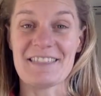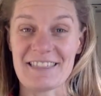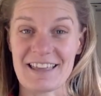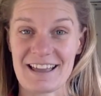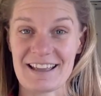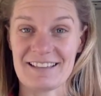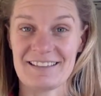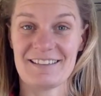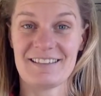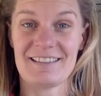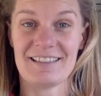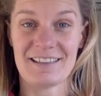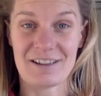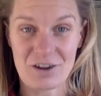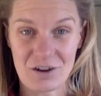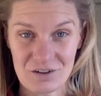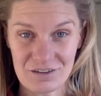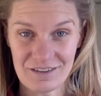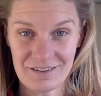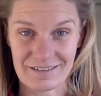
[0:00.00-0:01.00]
that's the
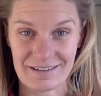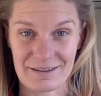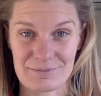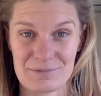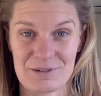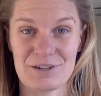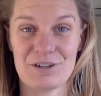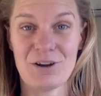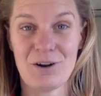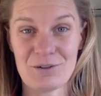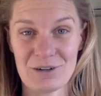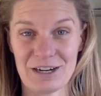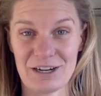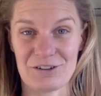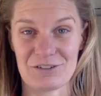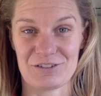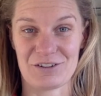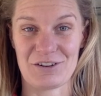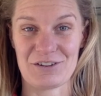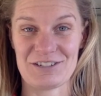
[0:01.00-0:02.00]
concept,
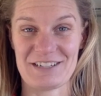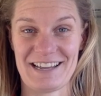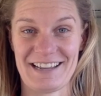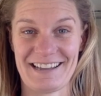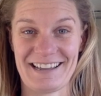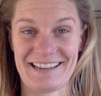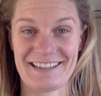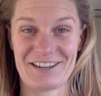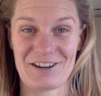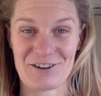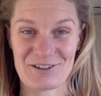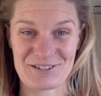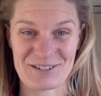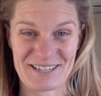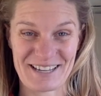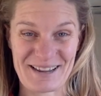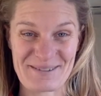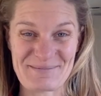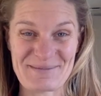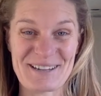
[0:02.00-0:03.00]
Goldilocks
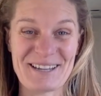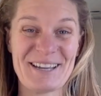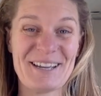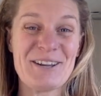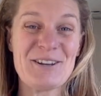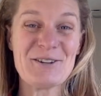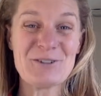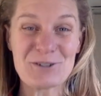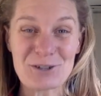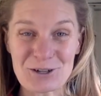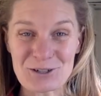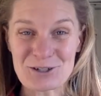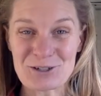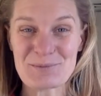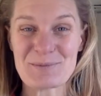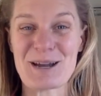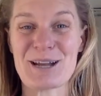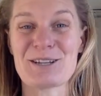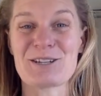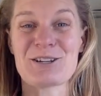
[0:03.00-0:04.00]
concept. Not too
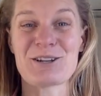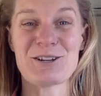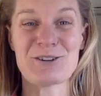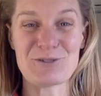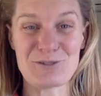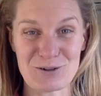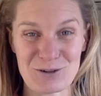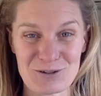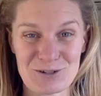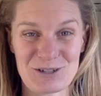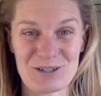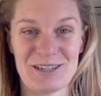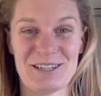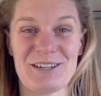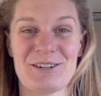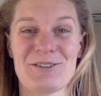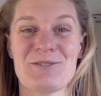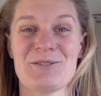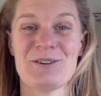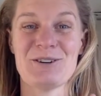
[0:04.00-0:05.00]
much, not too
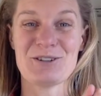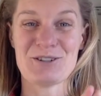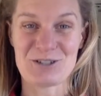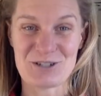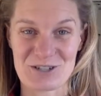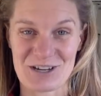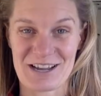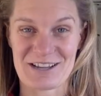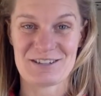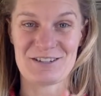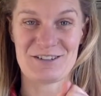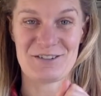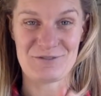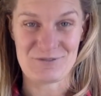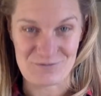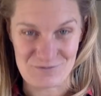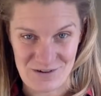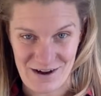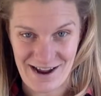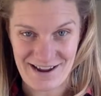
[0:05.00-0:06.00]
little, just
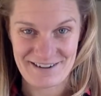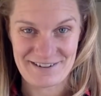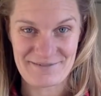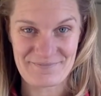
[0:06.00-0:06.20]
right.